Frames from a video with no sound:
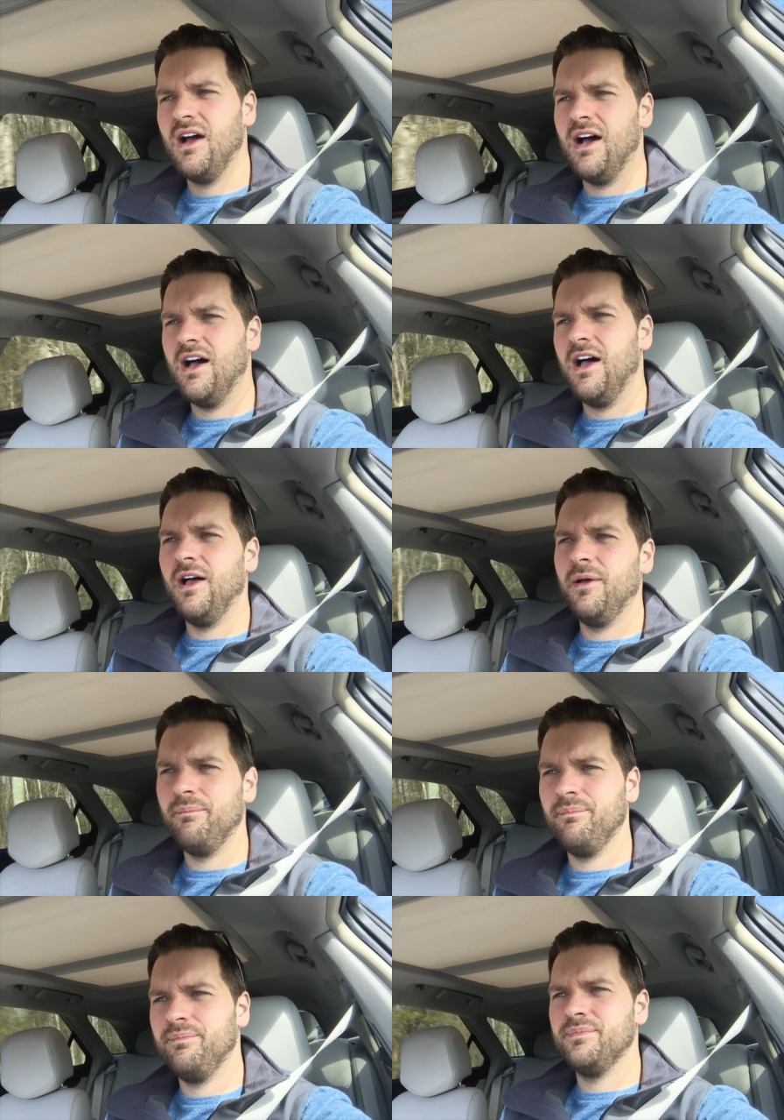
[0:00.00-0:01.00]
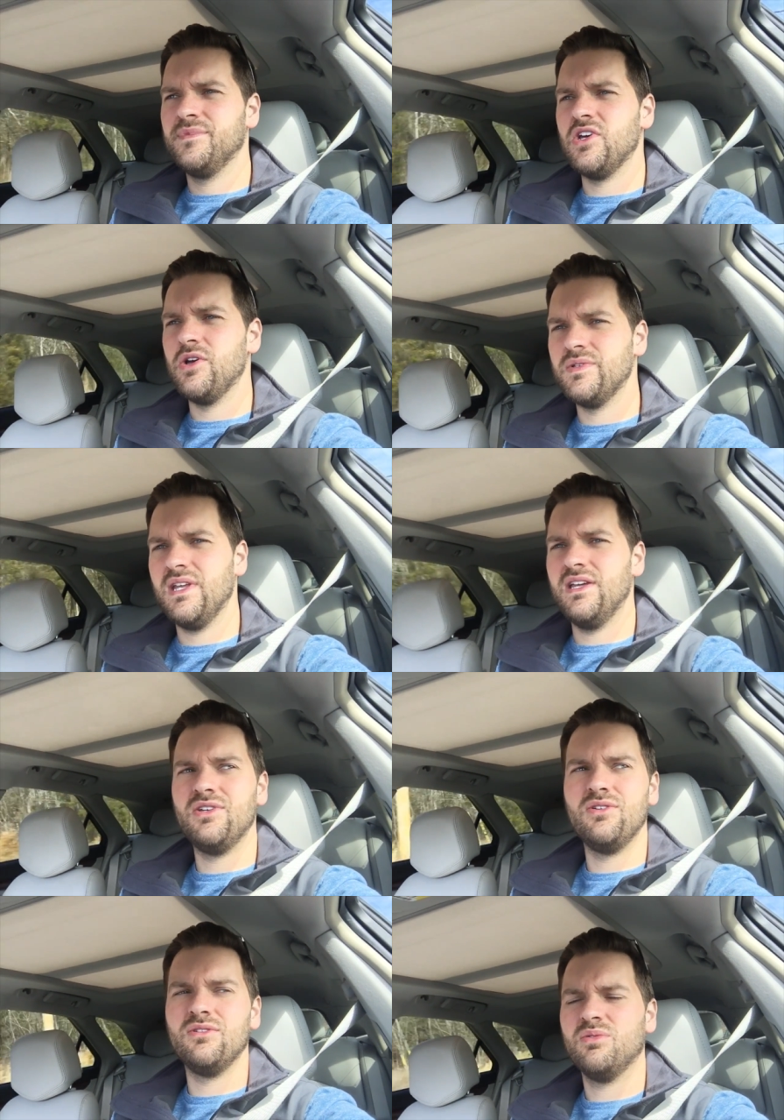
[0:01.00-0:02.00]
Um, so stay
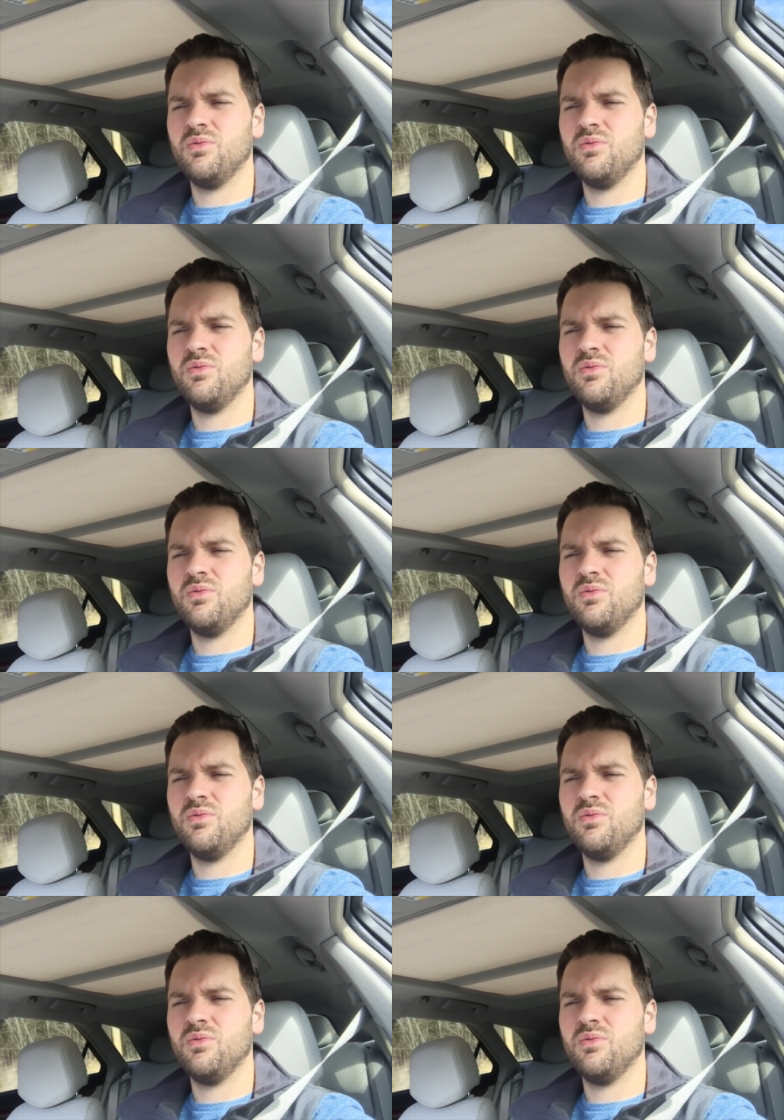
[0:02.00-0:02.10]
tuned.